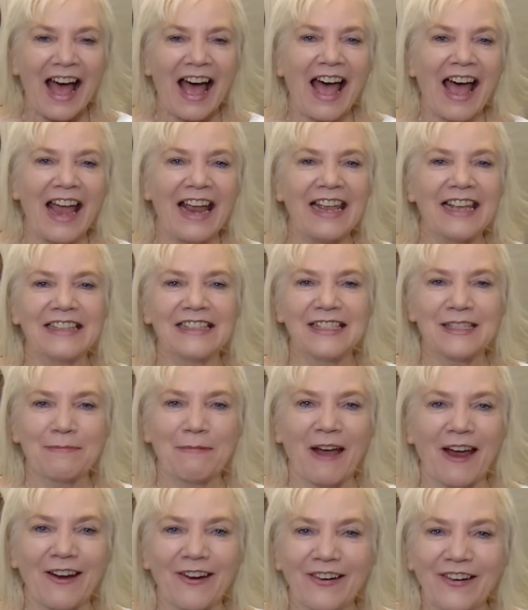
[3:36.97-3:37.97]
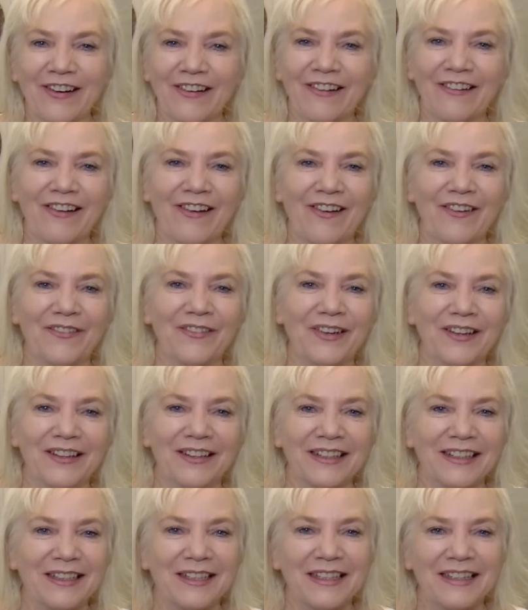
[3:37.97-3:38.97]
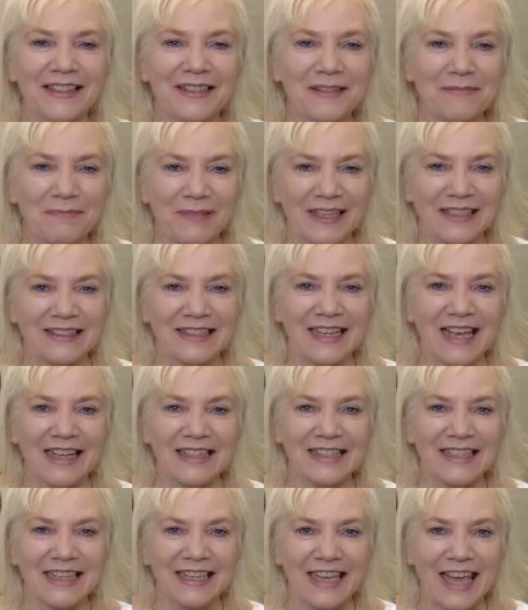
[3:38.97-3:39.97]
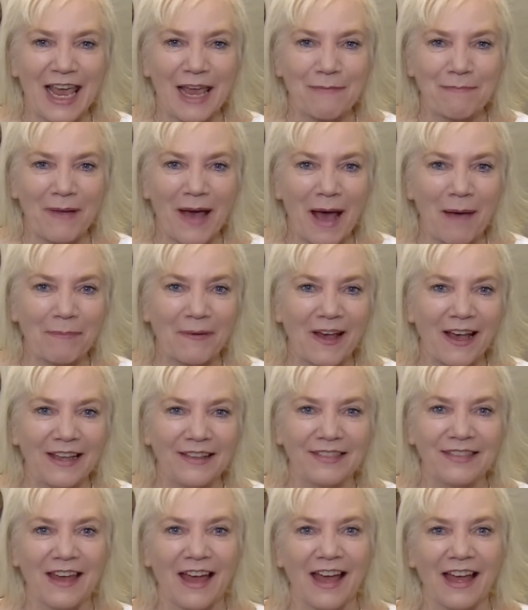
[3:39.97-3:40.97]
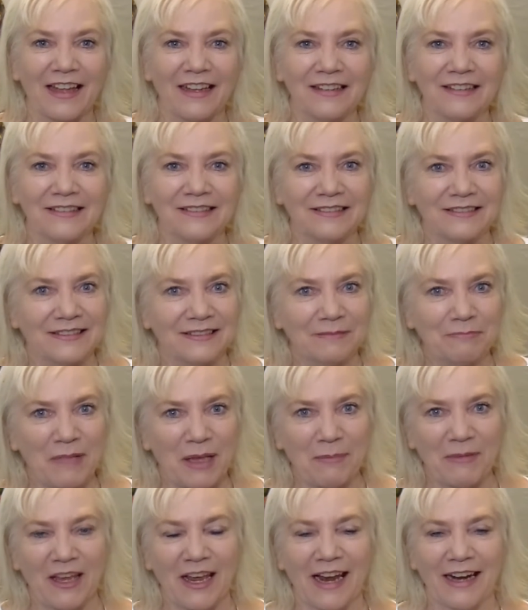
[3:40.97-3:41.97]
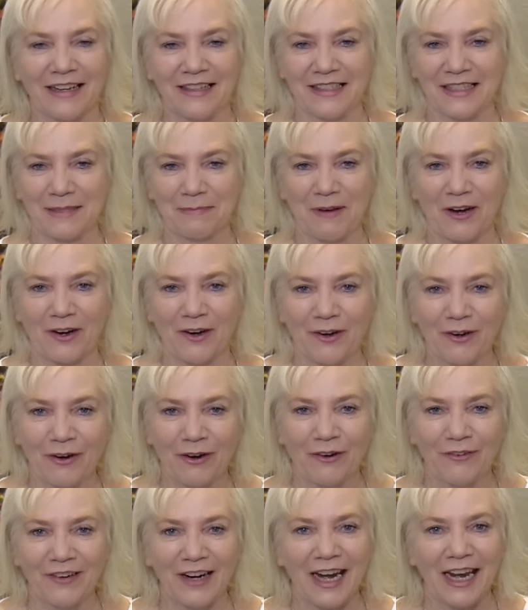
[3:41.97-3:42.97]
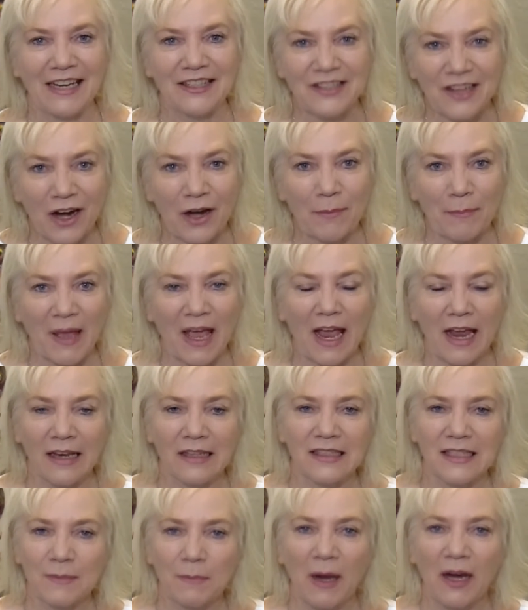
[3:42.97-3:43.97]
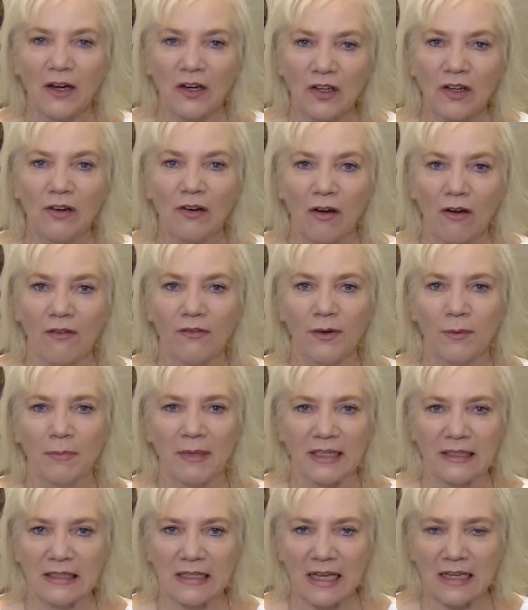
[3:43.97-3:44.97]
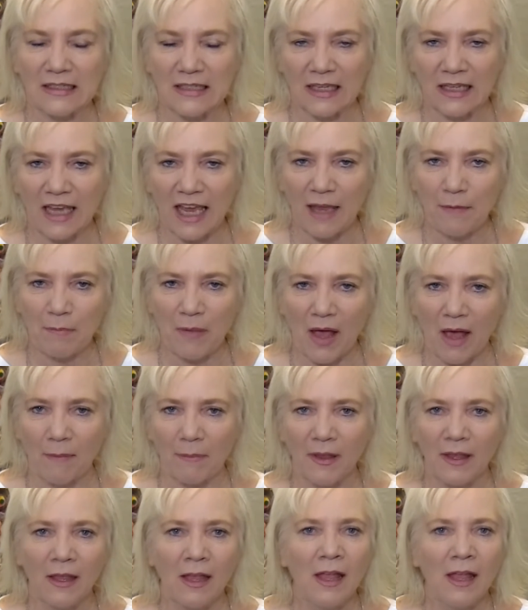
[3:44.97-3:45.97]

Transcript: I inspire her over BTS and K-pop? I thought maybe I'd inspire her over HR, but I inspired her over BTS and K-pop.